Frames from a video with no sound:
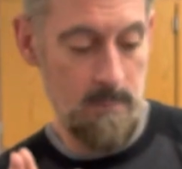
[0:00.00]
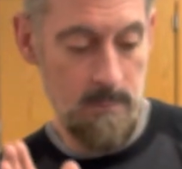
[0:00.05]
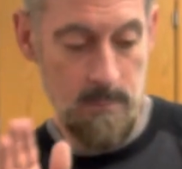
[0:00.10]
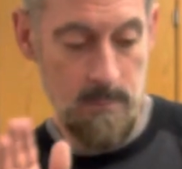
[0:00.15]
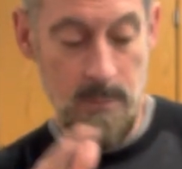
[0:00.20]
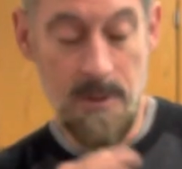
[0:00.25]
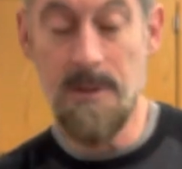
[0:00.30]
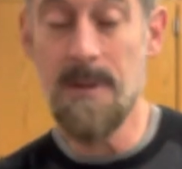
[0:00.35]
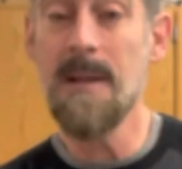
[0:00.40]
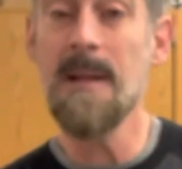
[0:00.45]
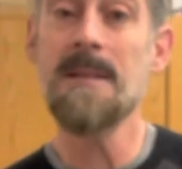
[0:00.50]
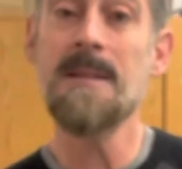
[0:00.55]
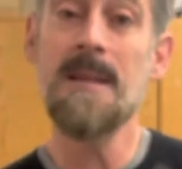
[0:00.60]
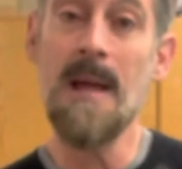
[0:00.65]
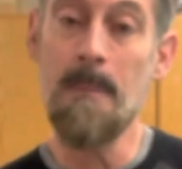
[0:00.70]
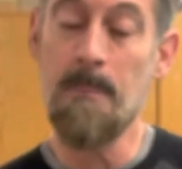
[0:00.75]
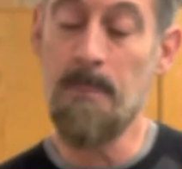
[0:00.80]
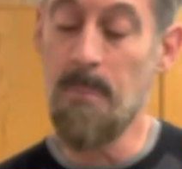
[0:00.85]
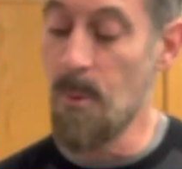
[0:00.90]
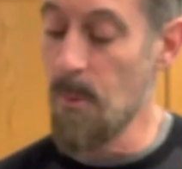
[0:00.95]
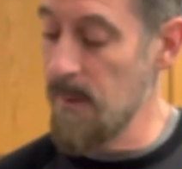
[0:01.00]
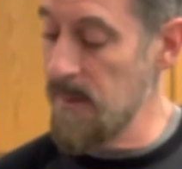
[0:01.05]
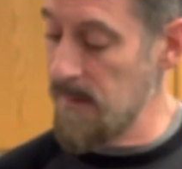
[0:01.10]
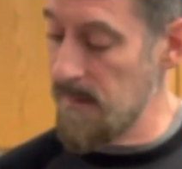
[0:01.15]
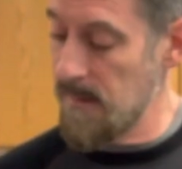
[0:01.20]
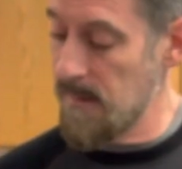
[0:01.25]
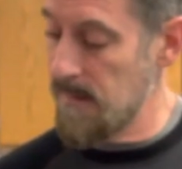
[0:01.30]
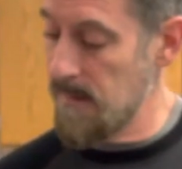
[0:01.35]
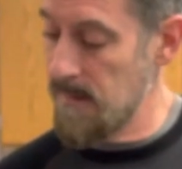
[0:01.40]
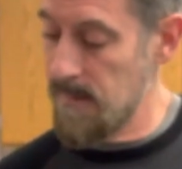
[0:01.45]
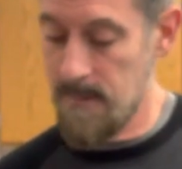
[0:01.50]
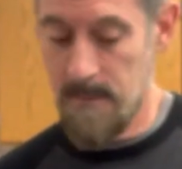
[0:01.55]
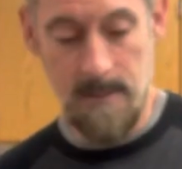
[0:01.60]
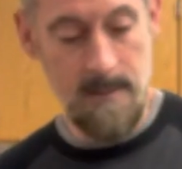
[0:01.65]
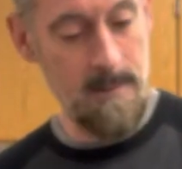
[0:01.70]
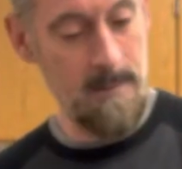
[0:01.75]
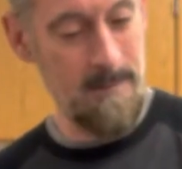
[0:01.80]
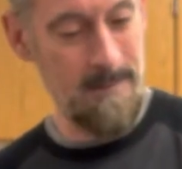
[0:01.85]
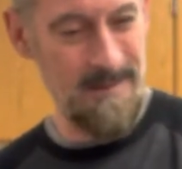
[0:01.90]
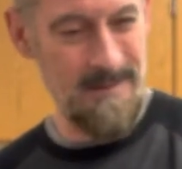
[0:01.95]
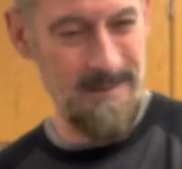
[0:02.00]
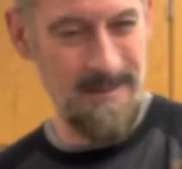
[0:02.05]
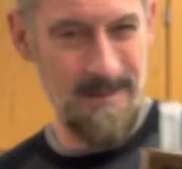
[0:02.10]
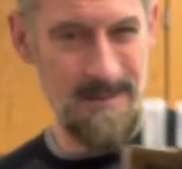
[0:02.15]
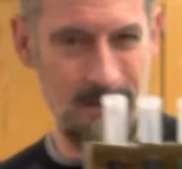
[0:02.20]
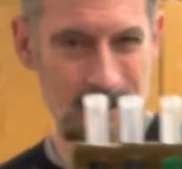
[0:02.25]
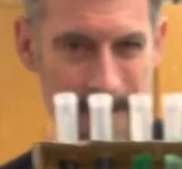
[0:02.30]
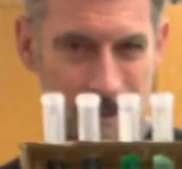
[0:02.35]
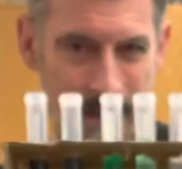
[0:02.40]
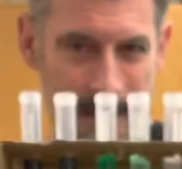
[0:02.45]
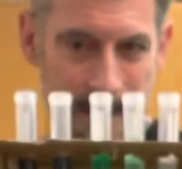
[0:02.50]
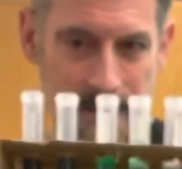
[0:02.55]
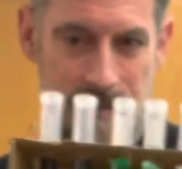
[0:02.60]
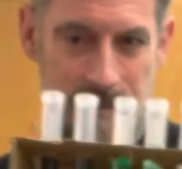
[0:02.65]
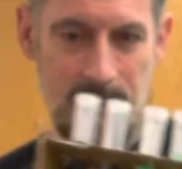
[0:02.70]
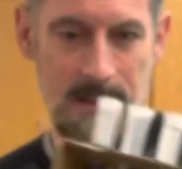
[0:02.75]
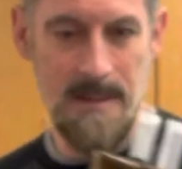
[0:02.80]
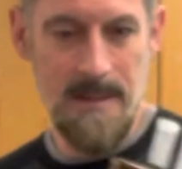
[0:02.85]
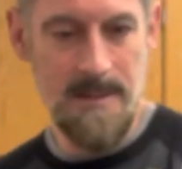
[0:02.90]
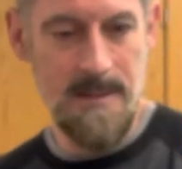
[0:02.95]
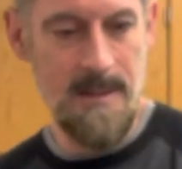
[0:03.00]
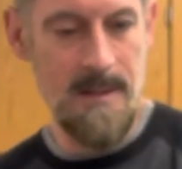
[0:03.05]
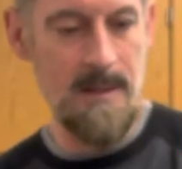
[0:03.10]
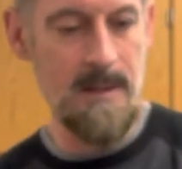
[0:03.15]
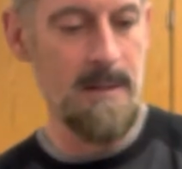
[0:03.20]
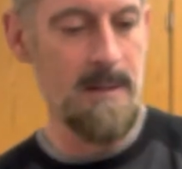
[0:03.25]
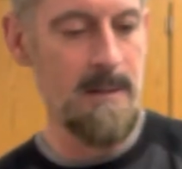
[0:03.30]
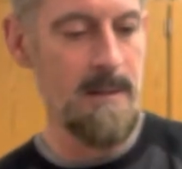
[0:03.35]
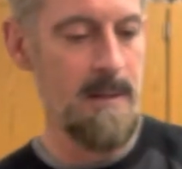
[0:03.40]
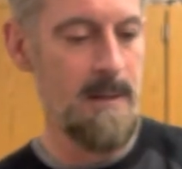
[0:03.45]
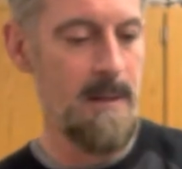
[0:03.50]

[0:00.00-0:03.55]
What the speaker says: When you get to that point, you can kind of see this here.